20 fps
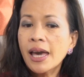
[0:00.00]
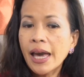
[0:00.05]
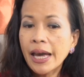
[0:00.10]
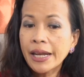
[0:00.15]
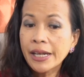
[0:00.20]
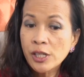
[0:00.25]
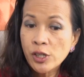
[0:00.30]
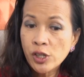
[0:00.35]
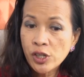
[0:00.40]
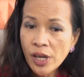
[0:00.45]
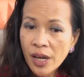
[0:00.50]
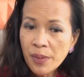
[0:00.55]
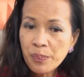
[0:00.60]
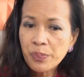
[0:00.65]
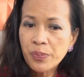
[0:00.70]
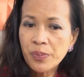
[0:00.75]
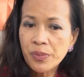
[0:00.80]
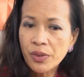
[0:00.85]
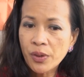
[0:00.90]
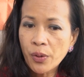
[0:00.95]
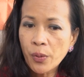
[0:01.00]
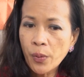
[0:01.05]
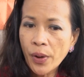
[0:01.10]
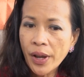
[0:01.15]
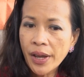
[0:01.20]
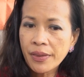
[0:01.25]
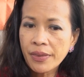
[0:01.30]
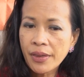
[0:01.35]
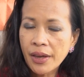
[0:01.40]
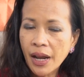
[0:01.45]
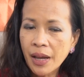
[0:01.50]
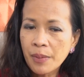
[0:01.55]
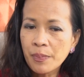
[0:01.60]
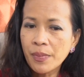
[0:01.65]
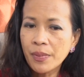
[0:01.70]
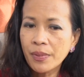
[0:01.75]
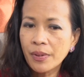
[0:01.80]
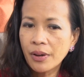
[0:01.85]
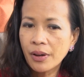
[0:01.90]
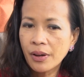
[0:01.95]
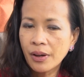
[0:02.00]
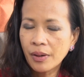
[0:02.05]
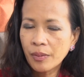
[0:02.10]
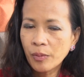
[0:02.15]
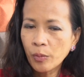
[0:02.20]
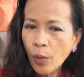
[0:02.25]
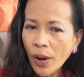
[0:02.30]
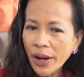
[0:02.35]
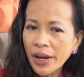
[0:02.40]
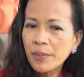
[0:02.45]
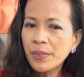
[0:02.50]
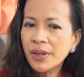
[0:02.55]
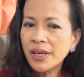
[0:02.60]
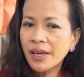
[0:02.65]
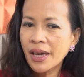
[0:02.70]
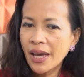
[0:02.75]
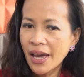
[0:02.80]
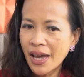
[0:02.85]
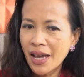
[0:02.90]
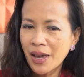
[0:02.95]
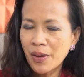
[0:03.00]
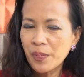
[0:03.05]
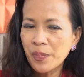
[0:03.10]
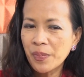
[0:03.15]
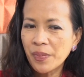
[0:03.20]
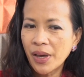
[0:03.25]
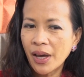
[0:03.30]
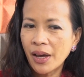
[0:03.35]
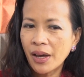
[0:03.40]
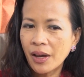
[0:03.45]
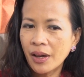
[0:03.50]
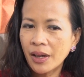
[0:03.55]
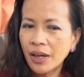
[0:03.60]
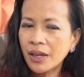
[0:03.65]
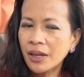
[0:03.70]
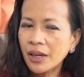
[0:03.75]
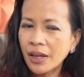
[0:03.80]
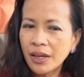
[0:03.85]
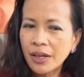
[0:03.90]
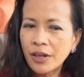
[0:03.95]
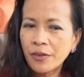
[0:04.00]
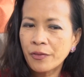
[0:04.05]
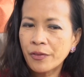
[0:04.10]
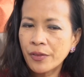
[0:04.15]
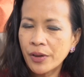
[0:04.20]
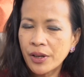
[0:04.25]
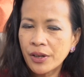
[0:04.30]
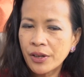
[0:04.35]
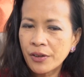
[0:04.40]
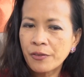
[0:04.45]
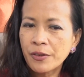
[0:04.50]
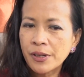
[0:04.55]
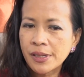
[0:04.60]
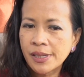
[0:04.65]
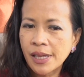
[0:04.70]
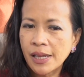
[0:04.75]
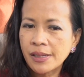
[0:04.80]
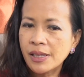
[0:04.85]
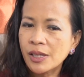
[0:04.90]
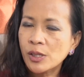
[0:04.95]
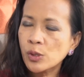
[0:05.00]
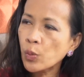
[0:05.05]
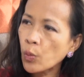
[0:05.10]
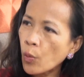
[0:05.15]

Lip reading: And it shaped the way that what I became in different senses.